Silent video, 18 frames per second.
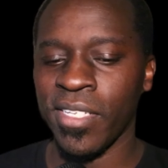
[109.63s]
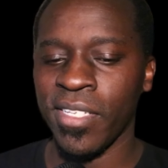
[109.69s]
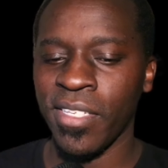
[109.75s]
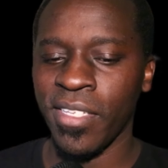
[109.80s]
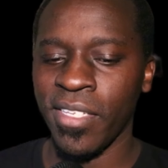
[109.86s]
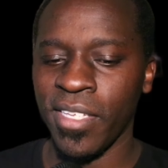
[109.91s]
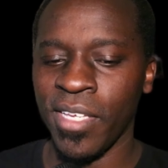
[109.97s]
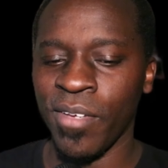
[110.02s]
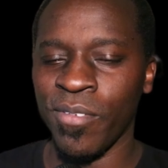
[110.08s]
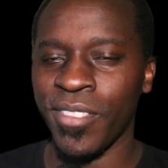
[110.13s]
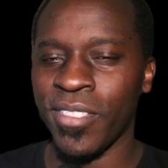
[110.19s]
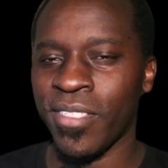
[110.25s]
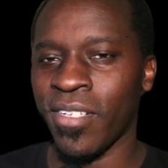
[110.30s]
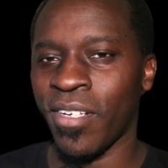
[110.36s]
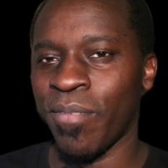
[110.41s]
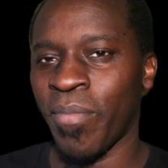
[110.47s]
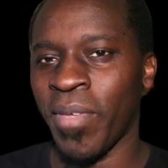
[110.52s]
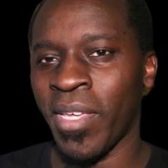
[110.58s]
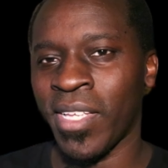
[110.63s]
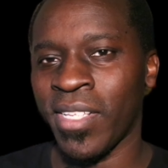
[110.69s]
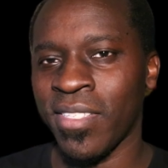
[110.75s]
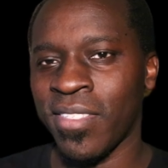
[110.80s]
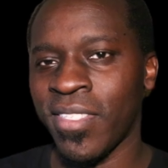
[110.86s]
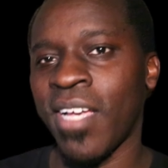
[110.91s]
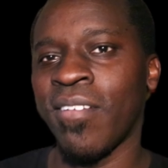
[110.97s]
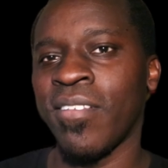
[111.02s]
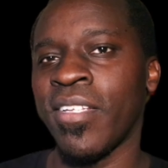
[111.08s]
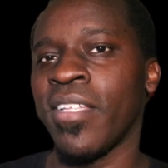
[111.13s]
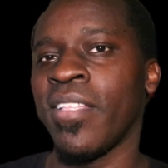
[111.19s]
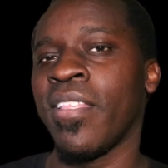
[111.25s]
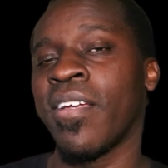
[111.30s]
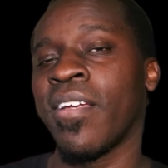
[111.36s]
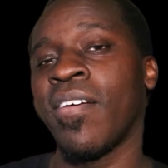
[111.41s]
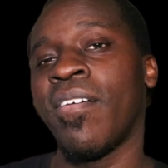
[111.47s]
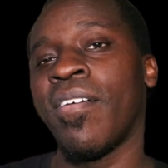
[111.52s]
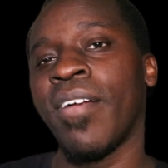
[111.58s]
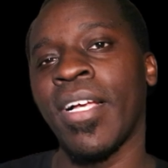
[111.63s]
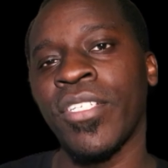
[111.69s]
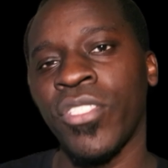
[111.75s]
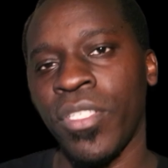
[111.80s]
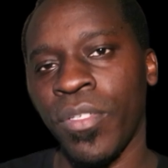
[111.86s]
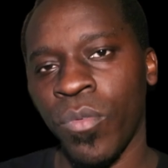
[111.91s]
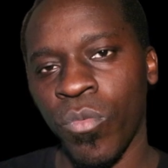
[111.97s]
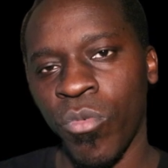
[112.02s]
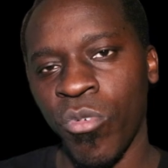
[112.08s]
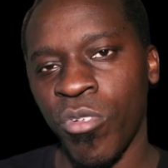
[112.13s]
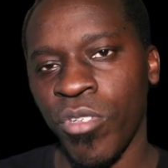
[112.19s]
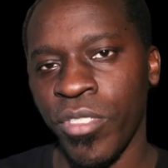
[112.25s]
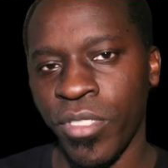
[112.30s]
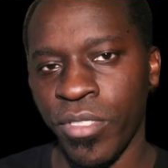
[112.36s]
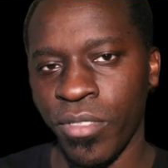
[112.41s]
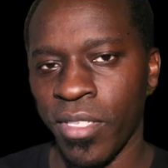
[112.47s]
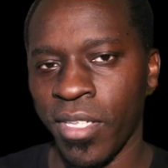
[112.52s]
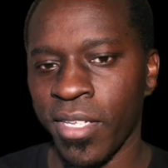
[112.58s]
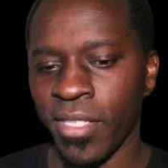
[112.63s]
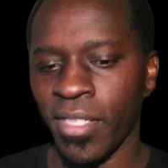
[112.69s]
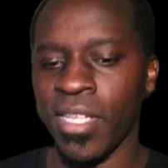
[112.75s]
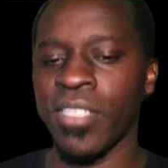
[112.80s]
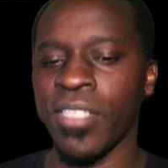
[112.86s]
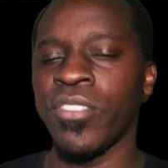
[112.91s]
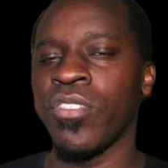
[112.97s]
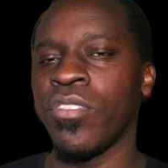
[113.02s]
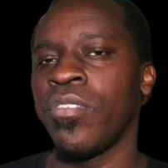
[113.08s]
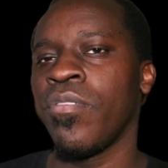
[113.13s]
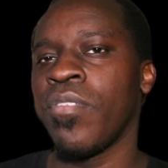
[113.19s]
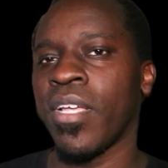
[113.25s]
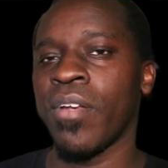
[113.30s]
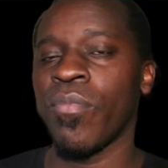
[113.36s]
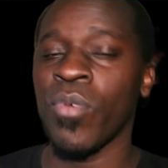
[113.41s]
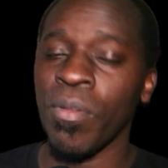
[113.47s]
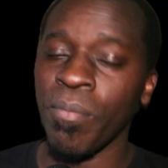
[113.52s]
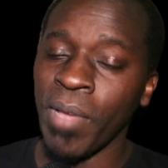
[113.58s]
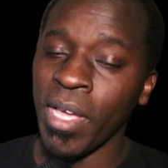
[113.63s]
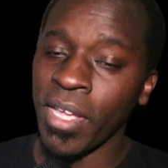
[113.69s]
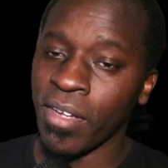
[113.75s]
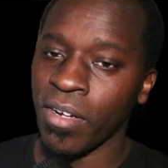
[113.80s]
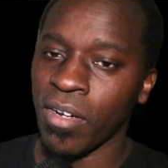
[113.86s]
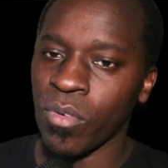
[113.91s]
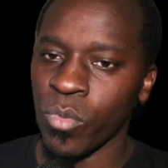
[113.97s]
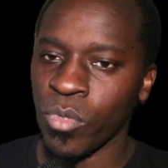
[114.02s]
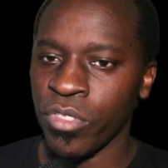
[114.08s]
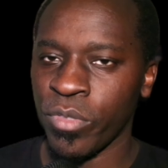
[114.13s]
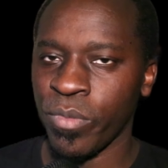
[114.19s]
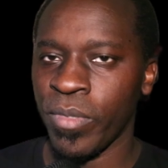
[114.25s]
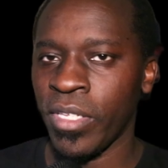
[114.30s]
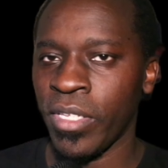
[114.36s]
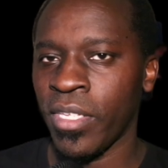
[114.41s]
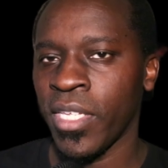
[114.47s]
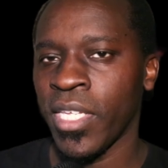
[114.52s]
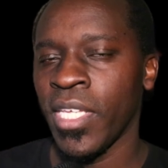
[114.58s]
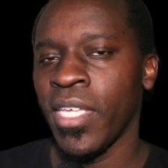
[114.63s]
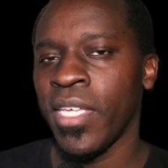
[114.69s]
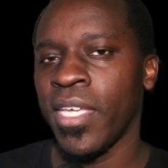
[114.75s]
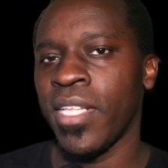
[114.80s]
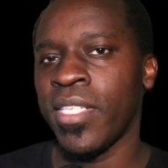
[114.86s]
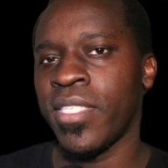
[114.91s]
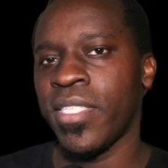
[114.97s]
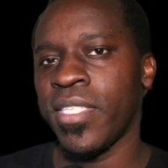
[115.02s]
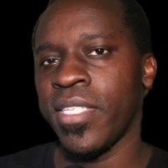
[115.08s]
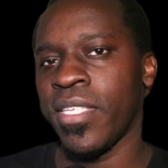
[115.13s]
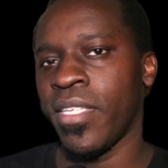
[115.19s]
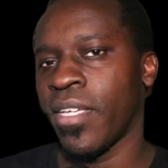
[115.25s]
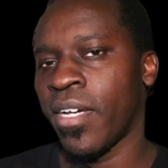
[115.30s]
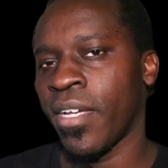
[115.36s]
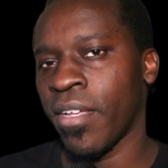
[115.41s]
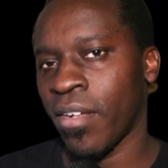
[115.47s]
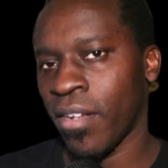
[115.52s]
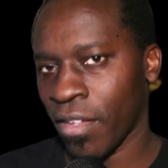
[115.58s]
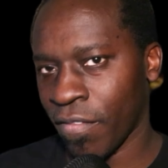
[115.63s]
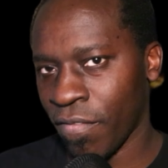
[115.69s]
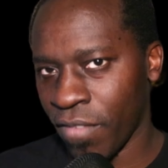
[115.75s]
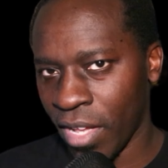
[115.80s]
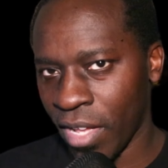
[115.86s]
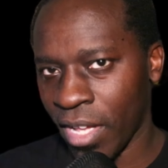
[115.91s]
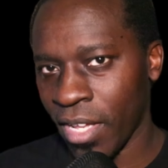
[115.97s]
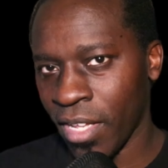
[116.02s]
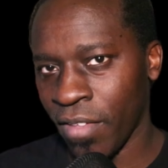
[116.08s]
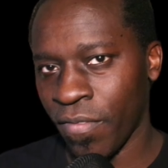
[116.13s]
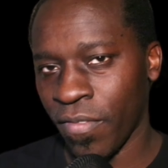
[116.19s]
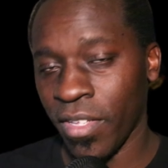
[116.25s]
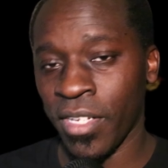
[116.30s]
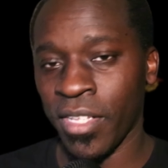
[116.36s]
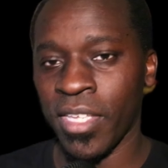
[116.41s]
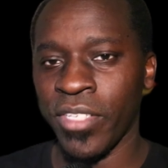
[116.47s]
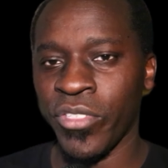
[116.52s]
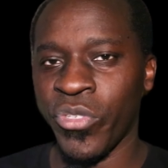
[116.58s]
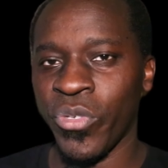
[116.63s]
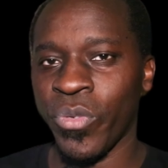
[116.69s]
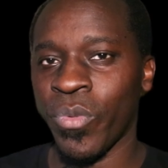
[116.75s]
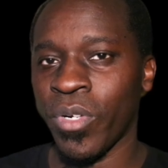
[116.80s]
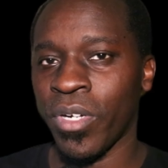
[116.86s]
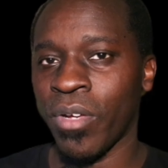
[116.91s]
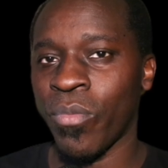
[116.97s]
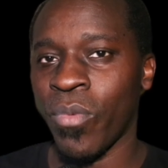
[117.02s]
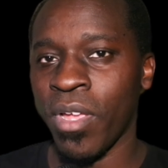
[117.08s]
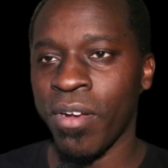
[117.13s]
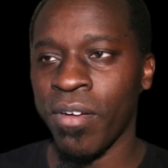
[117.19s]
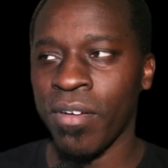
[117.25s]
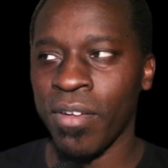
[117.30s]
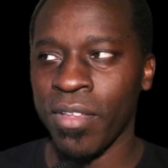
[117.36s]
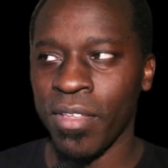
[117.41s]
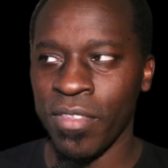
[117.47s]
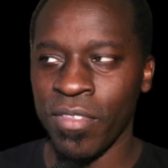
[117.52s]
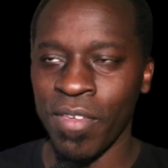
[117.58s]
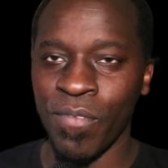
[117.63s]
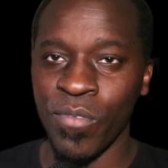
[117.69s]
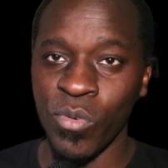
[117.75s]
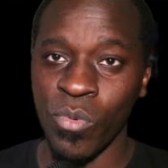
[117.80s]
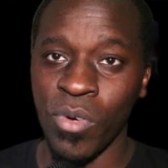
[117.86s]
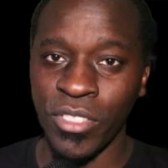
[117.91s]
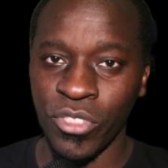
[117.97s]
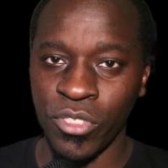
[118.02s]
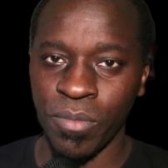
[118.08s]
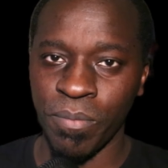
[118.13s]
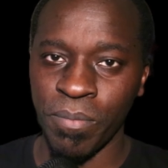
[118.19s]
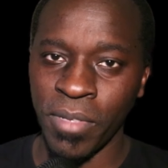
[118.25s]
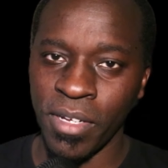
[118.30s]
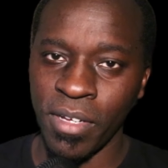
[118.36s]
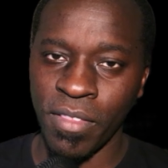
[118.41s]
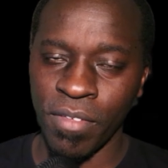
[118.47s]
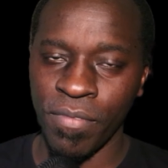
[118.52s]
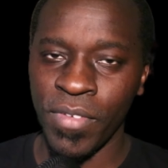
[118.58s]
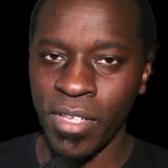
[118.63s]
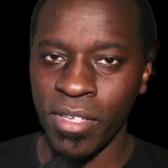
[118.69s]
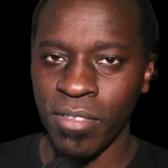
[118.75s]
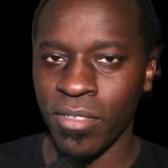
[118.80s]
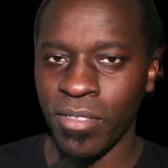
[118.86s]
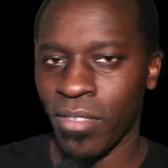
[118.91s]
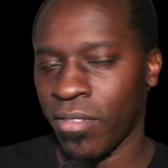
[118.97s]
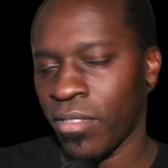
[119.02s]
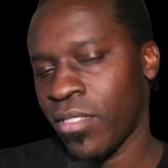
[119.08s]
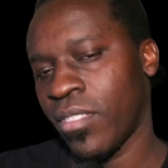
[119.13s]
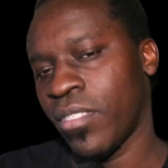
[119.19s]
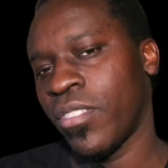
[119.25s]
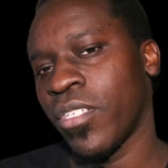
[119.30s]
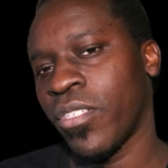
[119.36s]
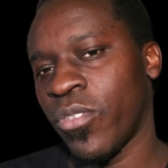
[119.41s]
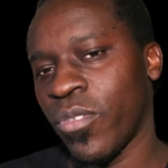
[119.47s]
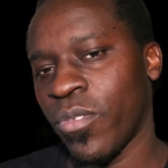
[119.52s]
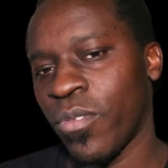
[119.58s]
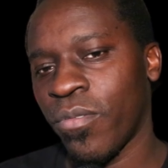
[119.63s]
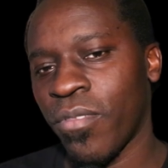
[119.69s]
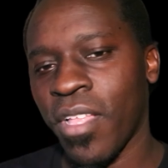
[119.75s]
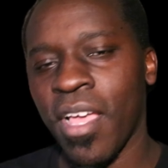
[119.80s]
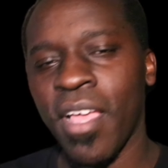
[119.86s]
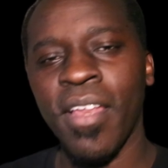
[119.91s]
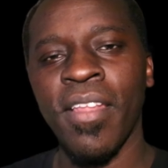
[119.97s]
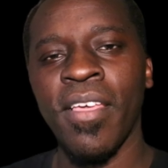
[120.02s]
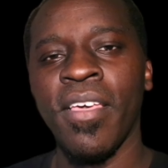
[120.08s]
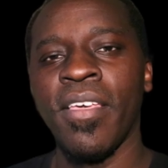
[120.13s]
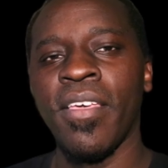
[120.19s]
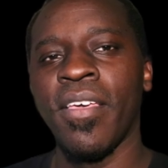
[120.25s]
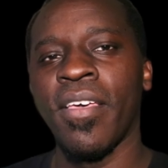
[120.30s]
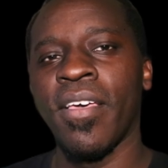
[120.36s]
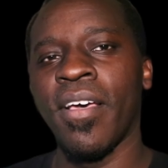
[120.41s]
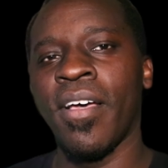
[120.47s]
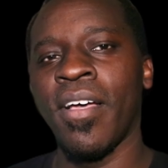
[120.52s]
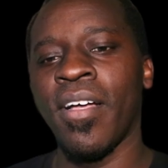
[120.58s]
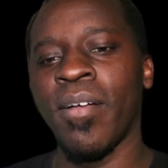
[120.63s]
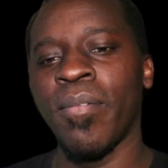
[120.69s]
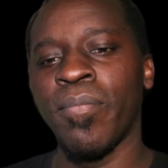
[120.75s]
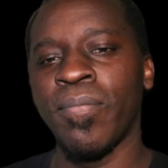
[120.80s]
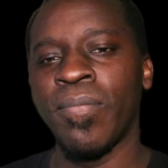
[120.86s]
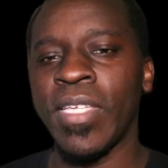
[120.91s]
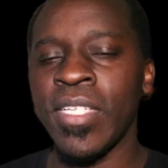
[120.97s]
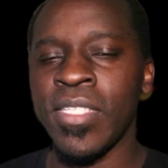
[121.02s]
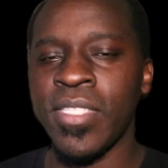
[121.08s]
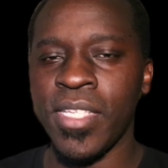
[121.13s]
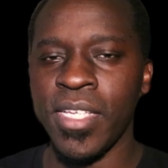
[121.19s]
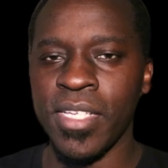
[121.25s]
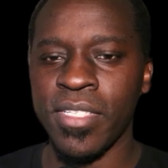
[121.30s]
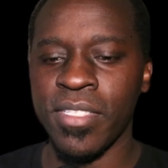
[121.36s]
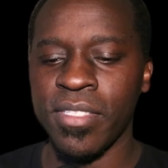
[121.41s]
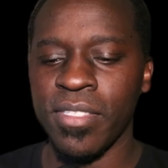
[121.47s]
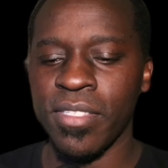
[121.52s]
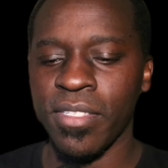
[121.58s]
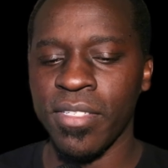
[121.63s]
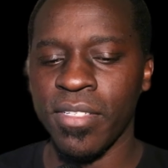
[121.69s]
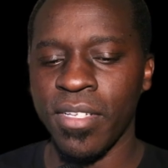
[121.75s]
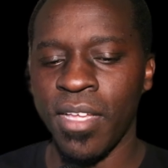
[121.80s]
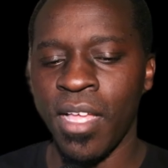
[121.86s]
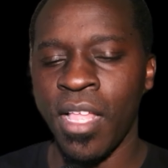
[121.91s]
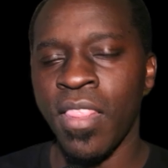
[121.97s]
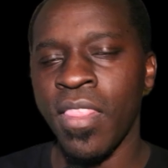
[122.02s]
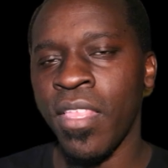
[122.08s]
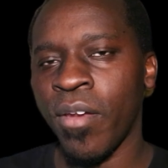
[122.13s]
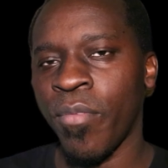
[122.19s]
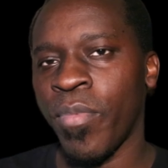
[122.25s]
it would start making sound, and the car actually warns you like not to do that. Well, my car warns me. It's the Ioniq 5. In case you weren't aware, you haven't watched my other videos, so I suggest you do that. It takes a little bit